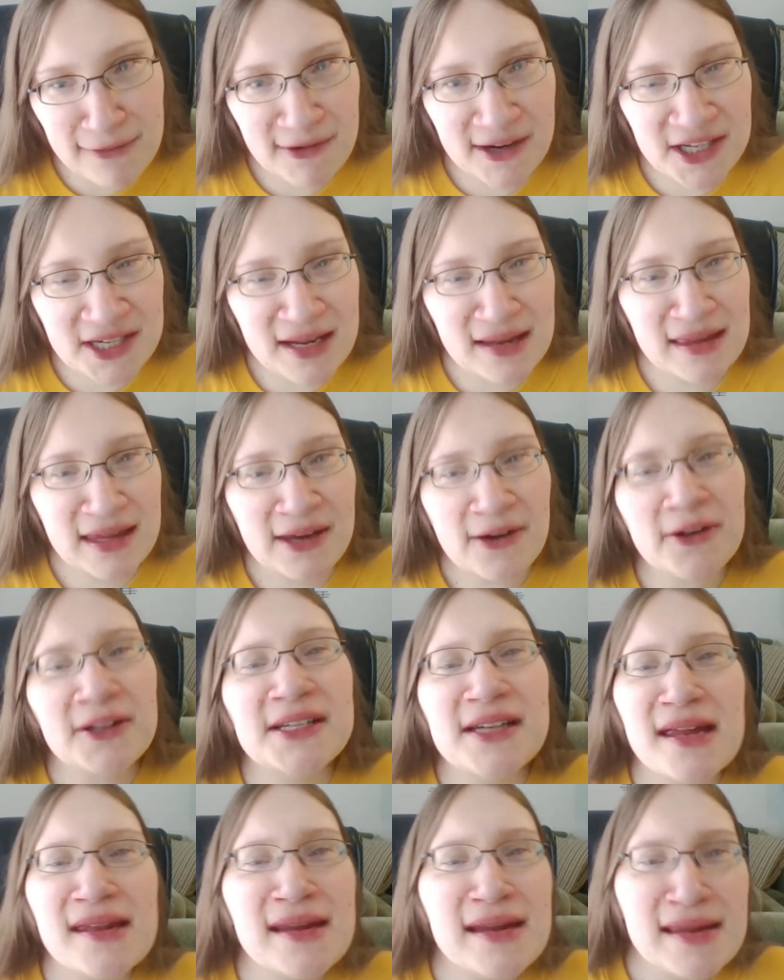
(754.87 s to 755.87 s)
which is the old
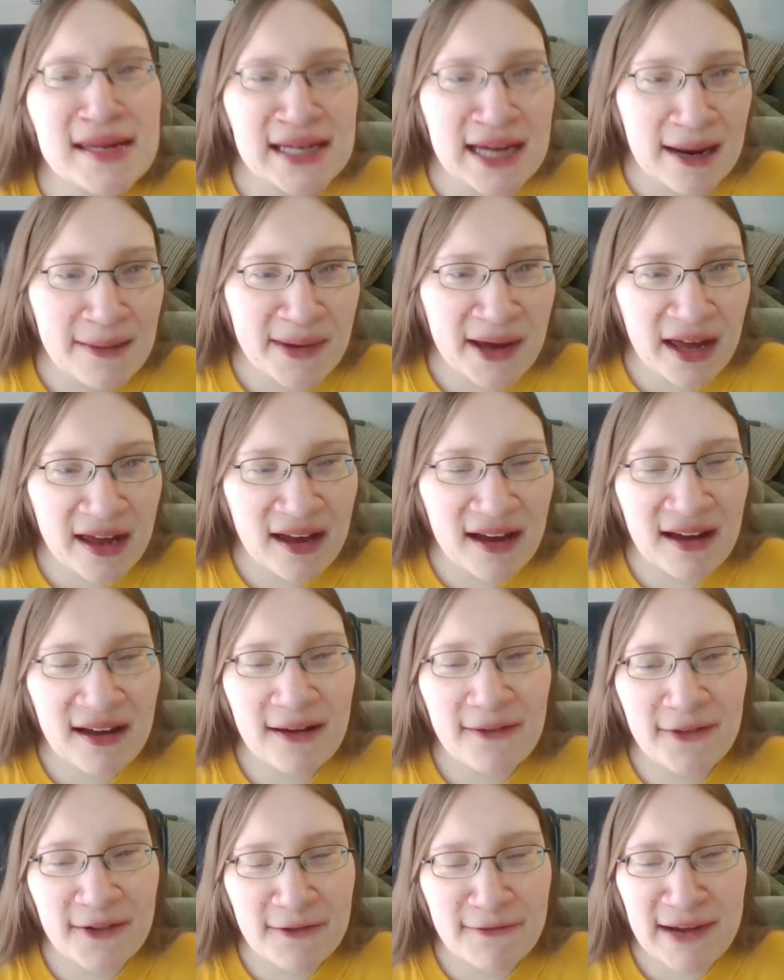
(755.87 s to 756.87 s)
Disney standby
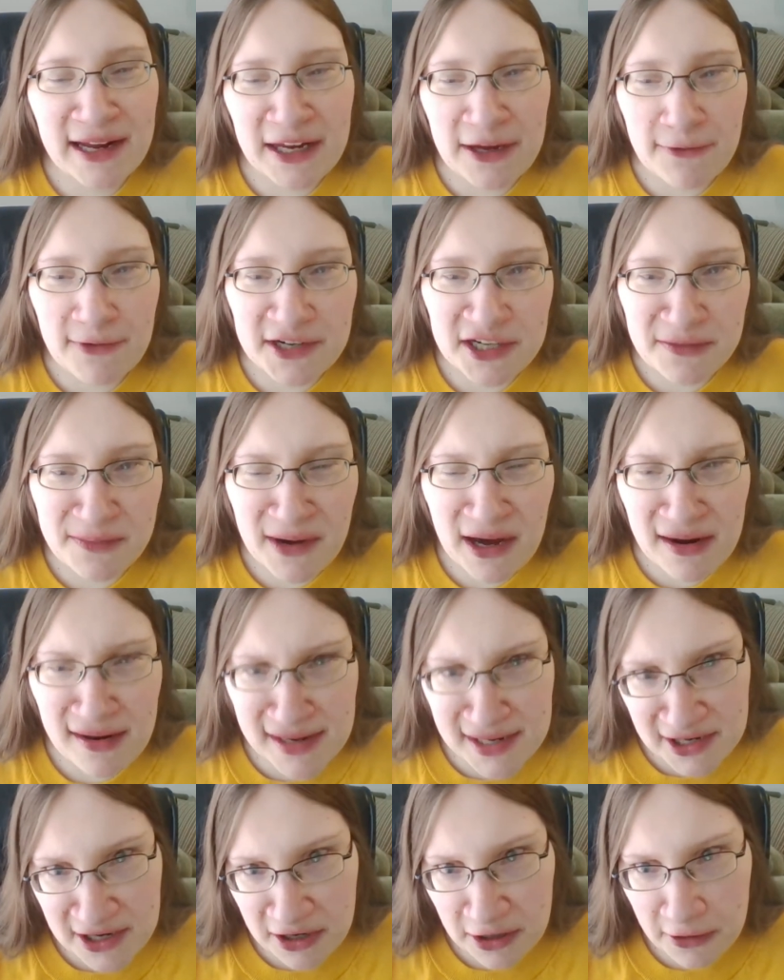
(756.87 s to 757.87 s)
of when you wish upon a
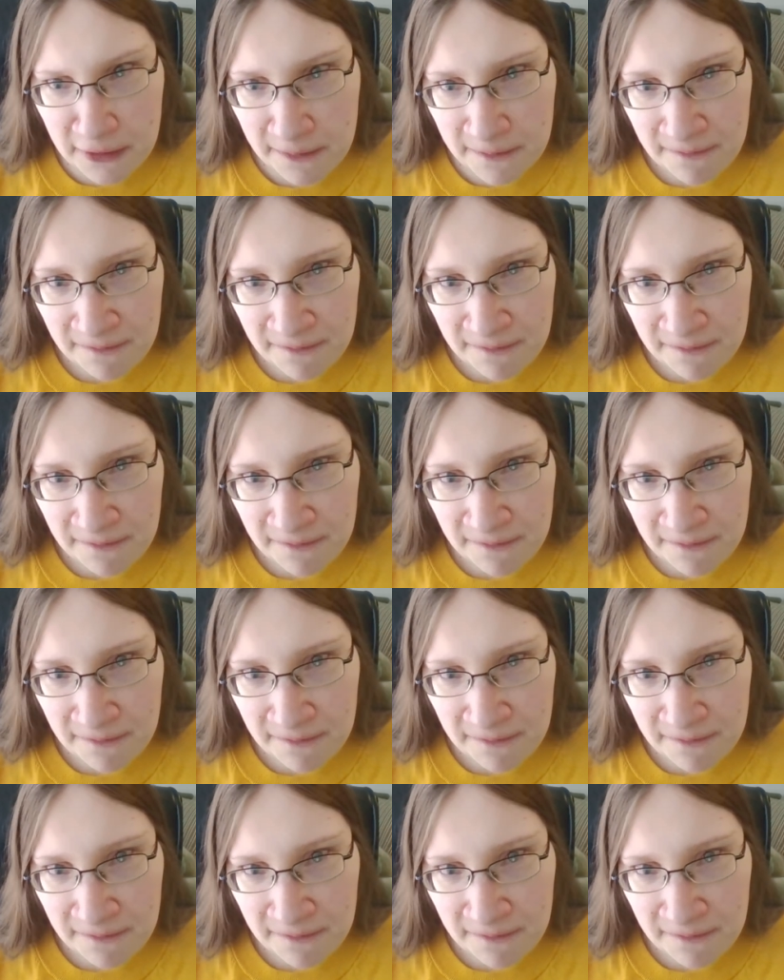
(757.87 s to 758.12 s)
star.